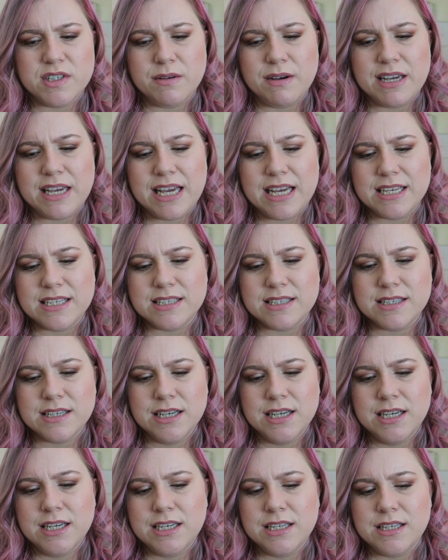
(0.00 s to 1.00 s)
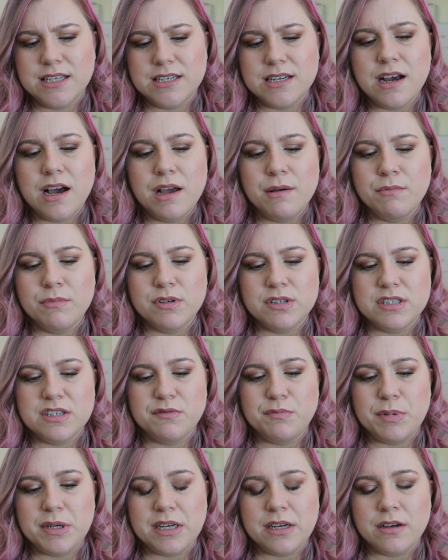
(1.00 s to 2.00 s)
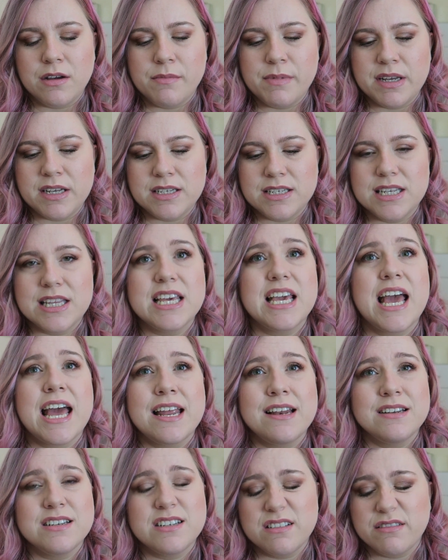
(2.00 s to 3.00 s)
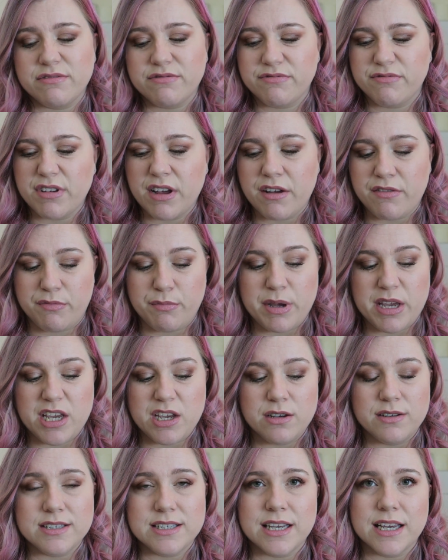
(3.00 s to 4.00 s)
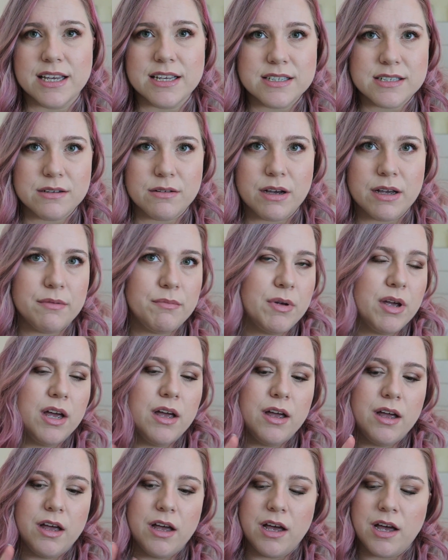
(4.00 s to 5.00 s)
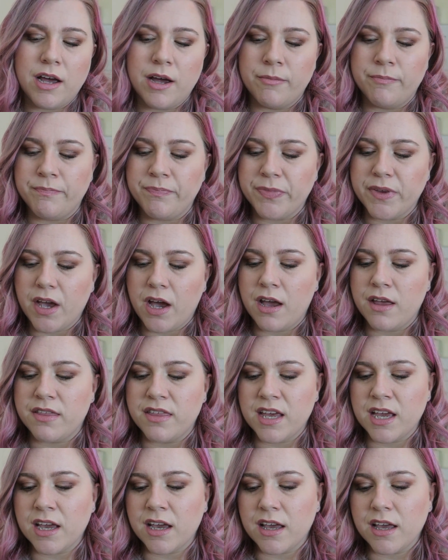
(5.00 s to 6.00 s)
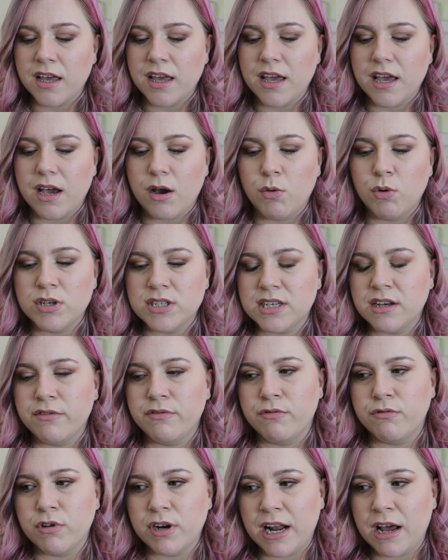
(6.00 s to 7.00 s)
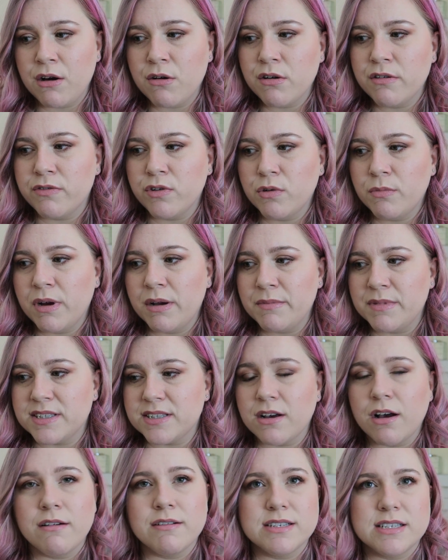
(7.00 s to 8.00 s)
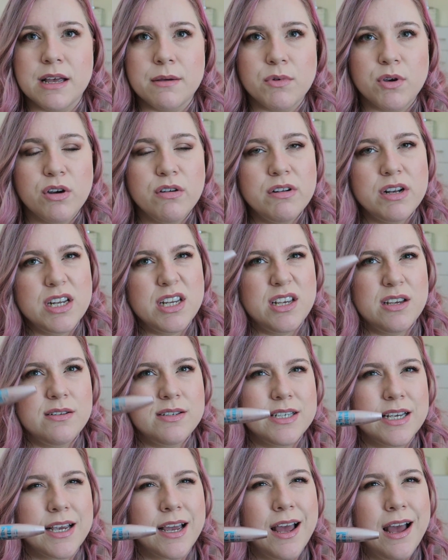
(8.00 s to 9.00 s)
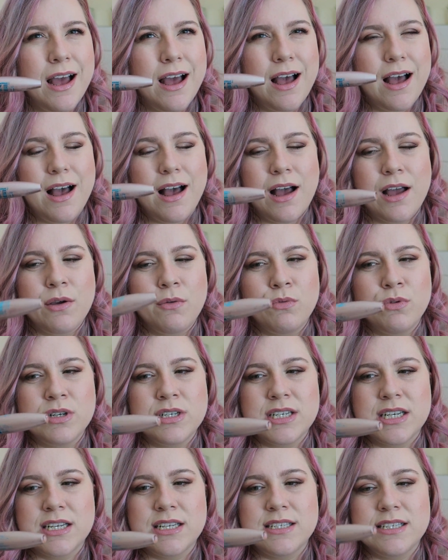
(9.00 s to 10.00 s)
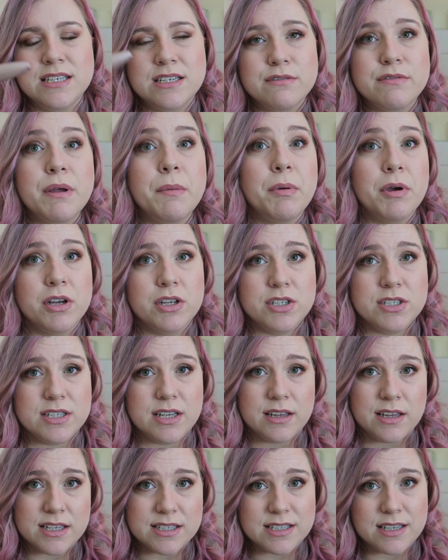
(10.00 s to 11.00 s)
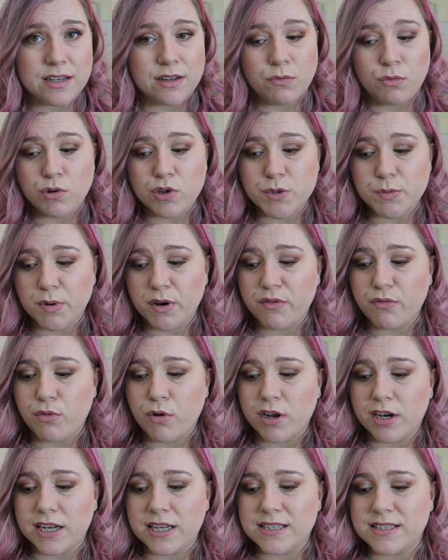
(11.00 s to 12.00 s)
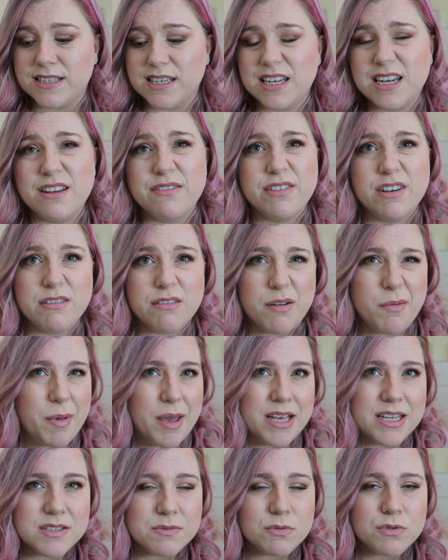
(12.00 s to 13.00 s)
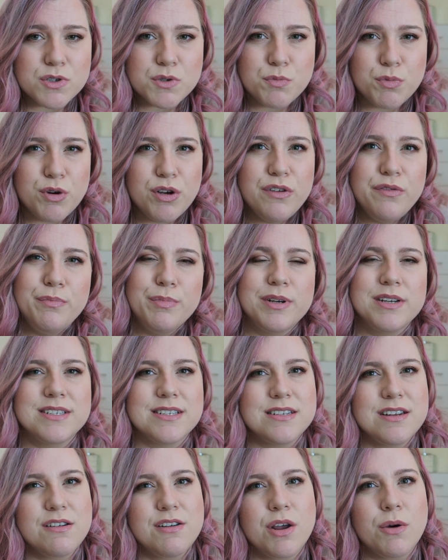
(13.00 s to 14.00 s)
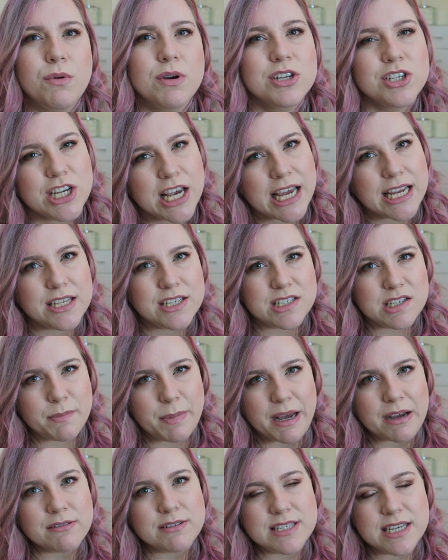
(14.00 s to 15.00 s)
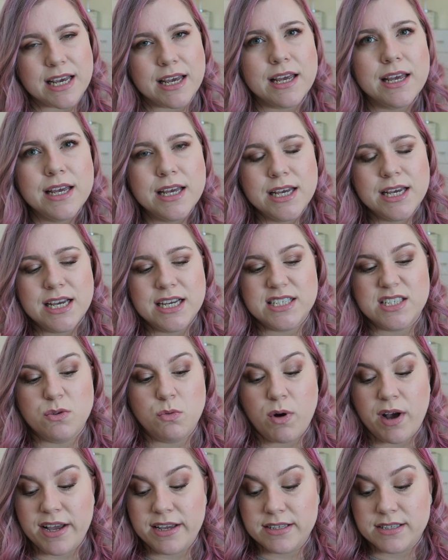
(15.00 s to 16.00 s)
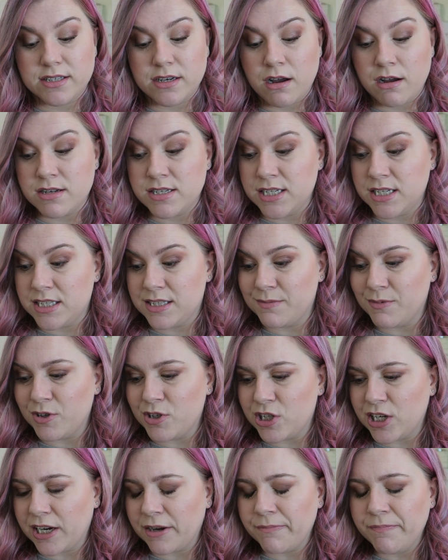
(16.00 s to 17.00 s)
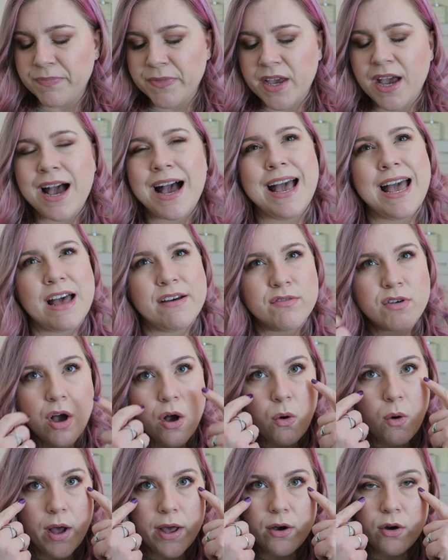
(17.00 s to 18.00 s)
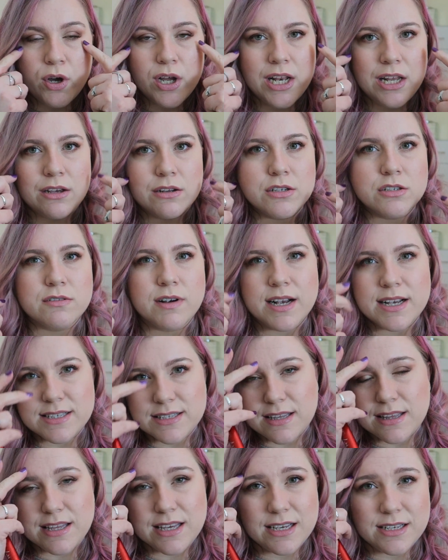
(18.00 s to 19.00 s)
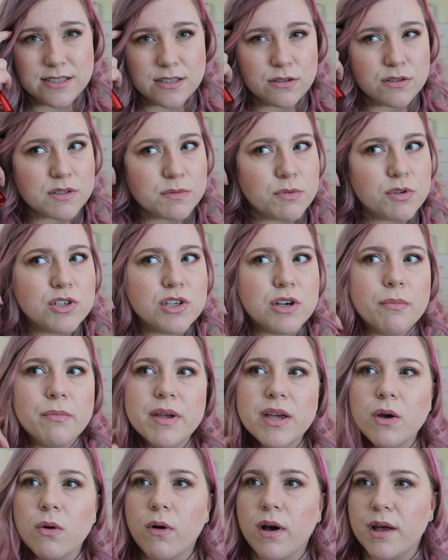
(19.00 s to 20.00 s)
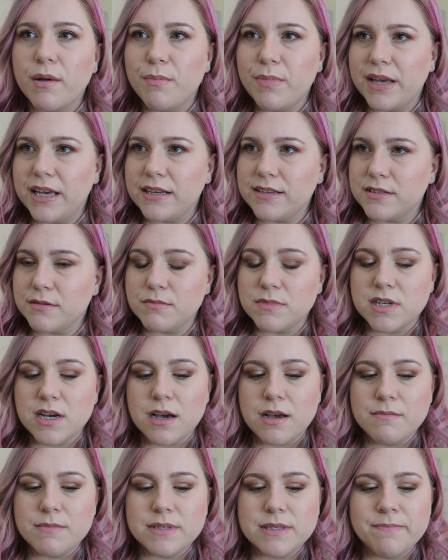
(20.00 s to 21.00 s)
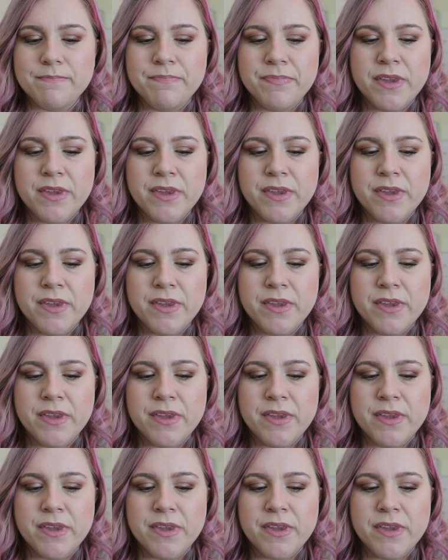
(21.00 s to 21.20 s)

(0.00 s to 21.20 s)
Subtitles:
So I guess the time must have been coming to the end of me using it. So I think once I've run out of all my mascaras that I'm currently using, I would consider repurchasing this in the waterproof one and seeing if it remains waterproof, because I don't know what changed about it as to why it started smudging. I have got quite oily under eyes and things do smudge on me quite a bit sometimes.